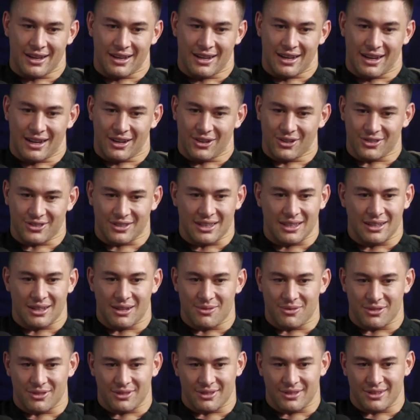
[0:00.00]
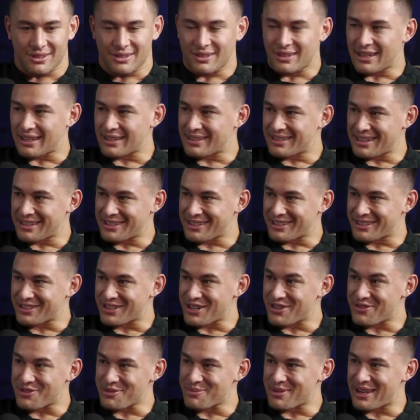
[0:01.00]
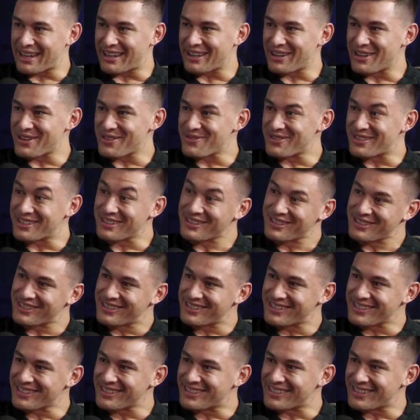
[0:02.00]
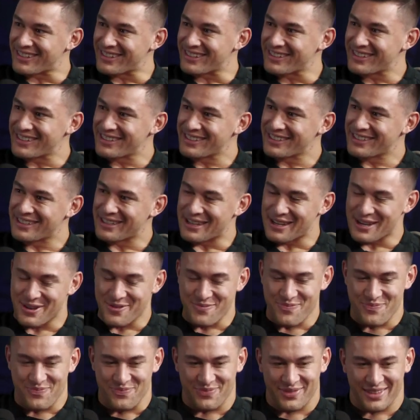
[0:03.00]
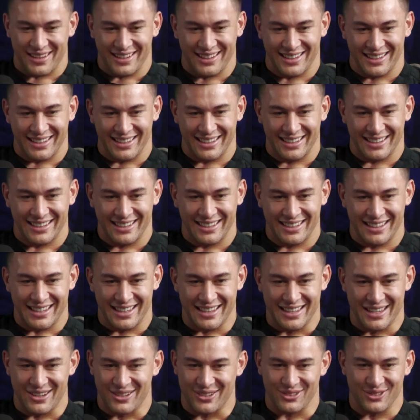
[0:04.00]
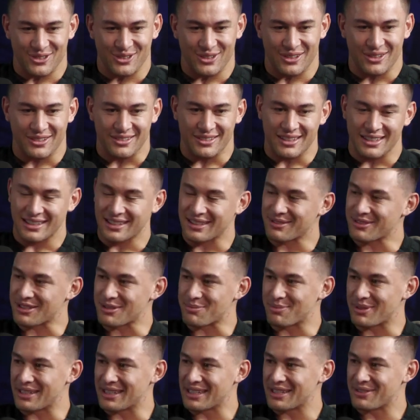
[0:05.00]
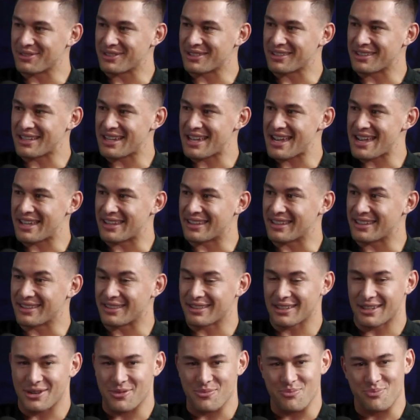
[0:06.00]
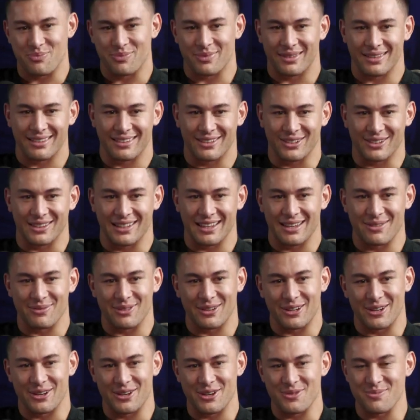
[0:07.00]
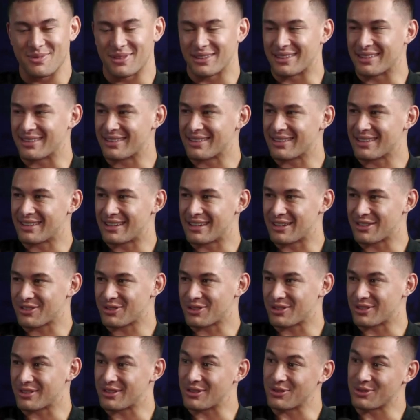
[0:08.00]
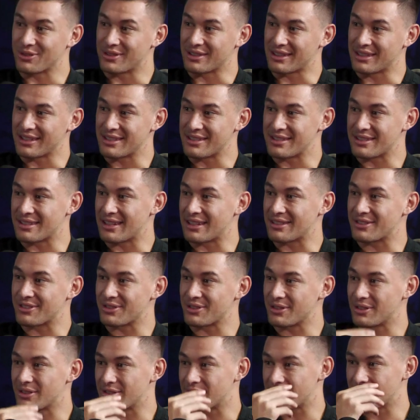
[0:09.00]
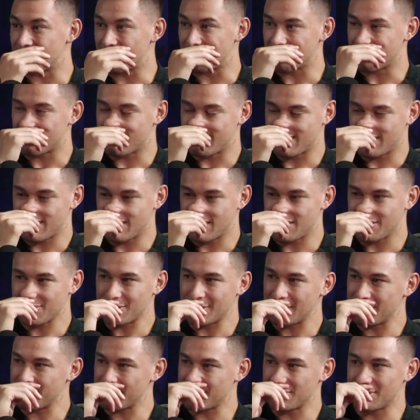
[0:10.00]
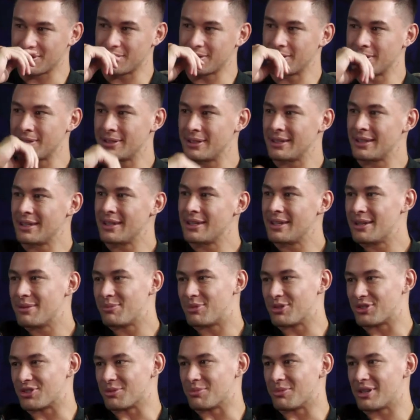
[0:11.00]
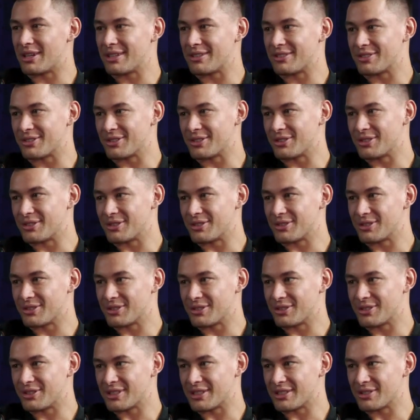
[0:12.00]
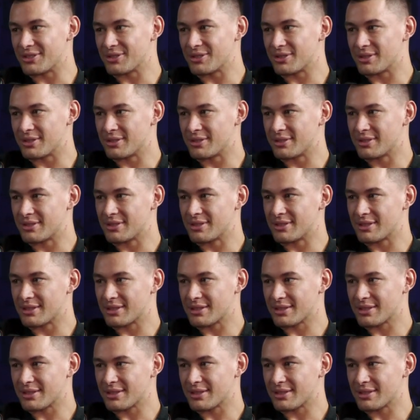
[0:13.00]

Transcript: I, I was like, I'm gonna like take this trophy back home to yeah, to Yeah, yeah. Um, and that was all I was thinking, just believing in that. And then um, took that home, and I sort of told the kids that too. I was saying, you know, whatever you yep. put your mind to, you you can do it.